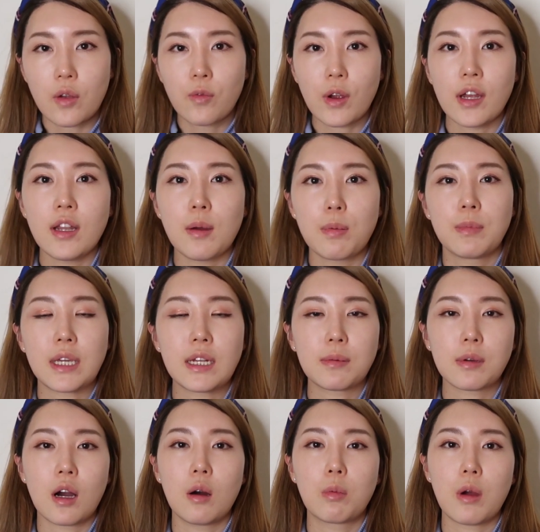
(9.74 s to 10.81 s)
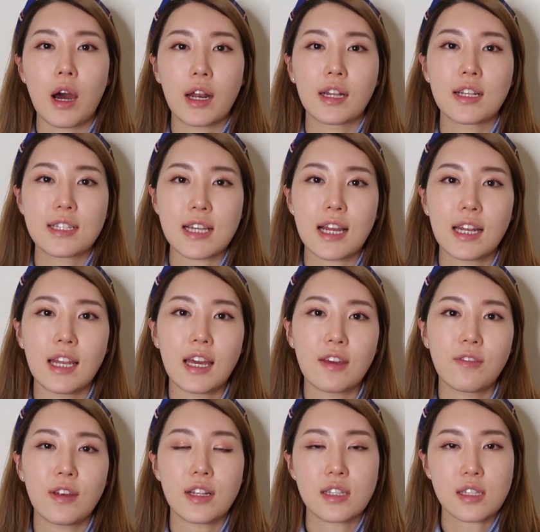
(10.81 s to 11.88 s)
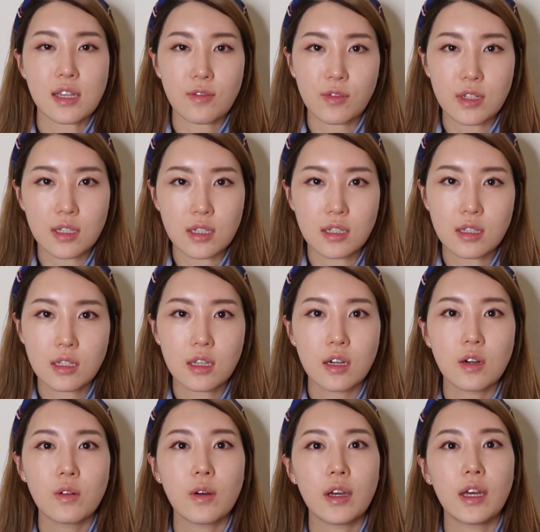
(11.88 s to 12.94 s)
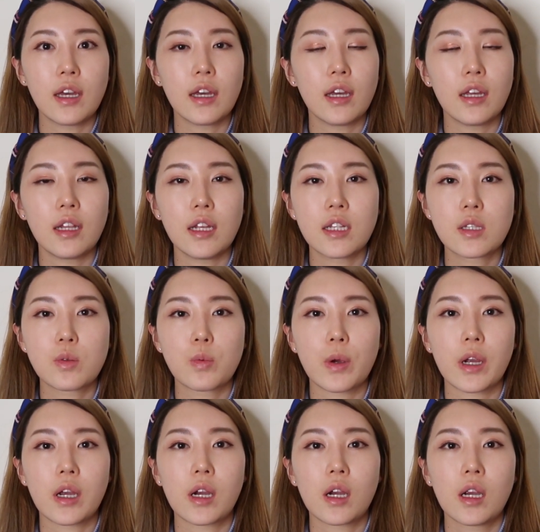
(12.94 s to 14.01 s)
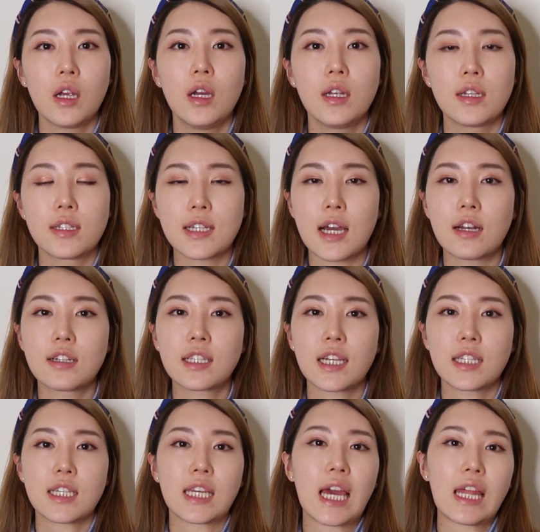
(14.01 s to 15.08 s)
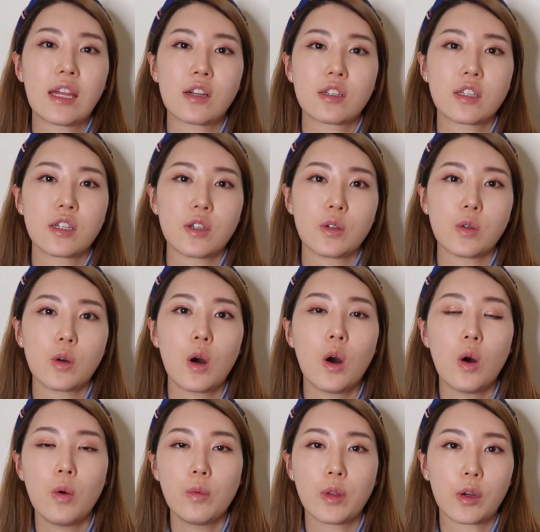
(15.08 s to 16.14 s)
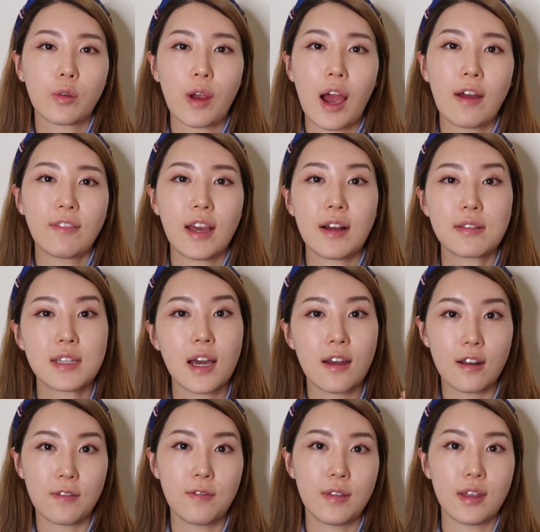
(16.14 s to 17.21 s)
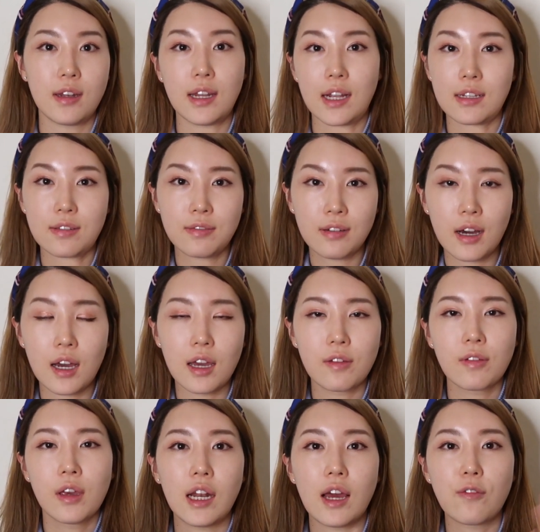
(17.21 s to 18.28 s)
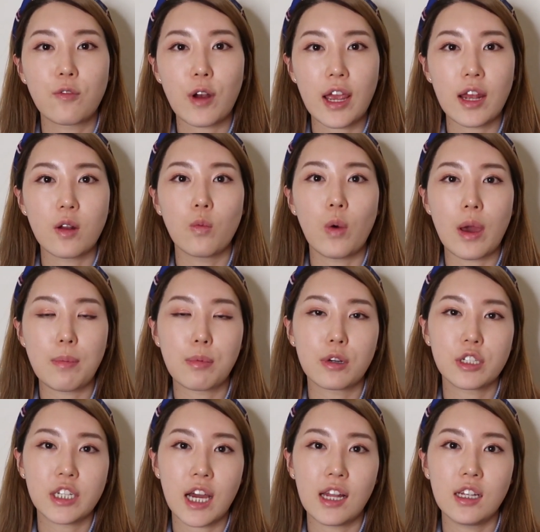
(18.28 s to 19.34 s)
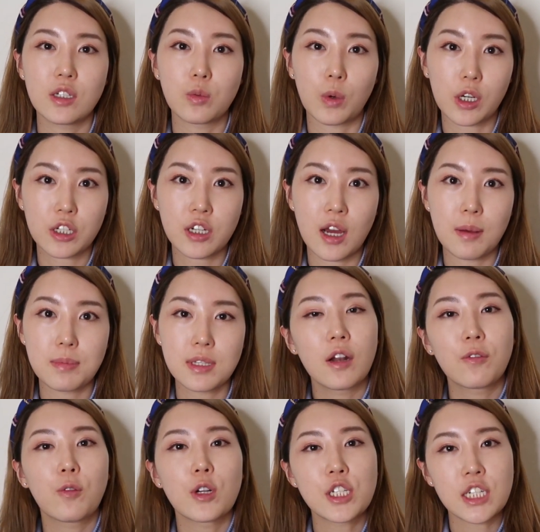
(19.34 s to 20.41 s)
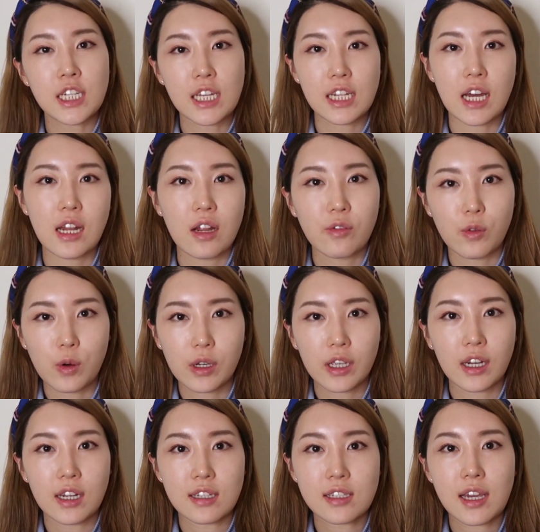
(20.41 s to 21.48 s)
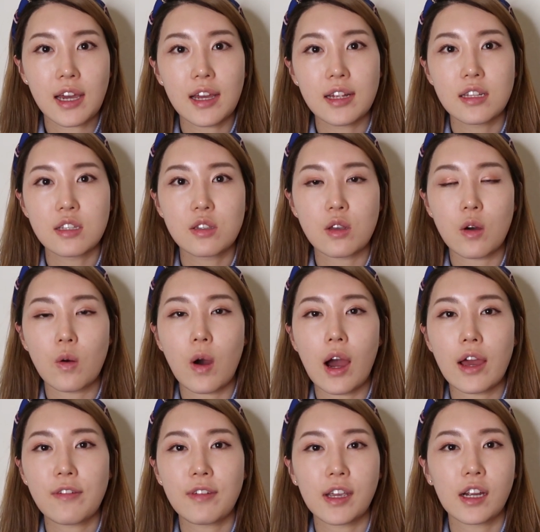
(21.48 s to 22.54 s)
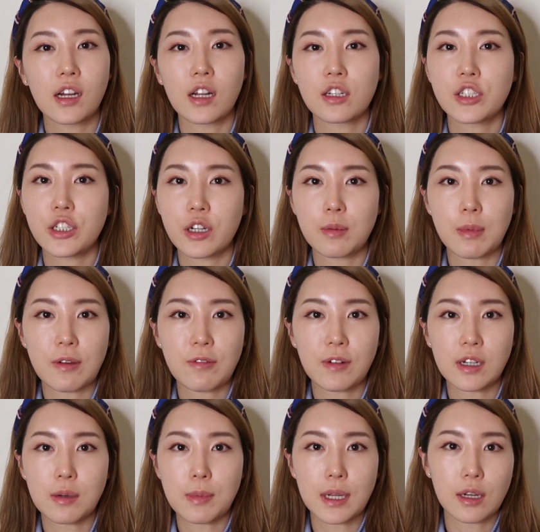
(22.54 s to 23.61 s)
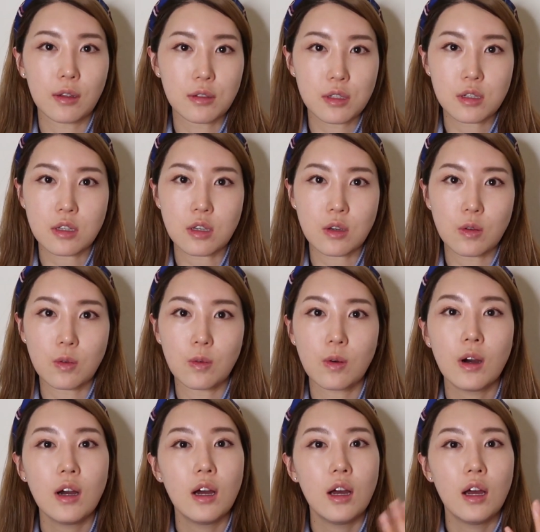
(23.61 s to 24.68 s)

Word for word: So I run a meetup called Product Design Life in San Francisco and it's where designers get together to hone their craft outside of the 9 to 5 and I've ran whiteboard challenge workshops and unfortunately not everyone can attend so I figured I'll share my fundamentals to you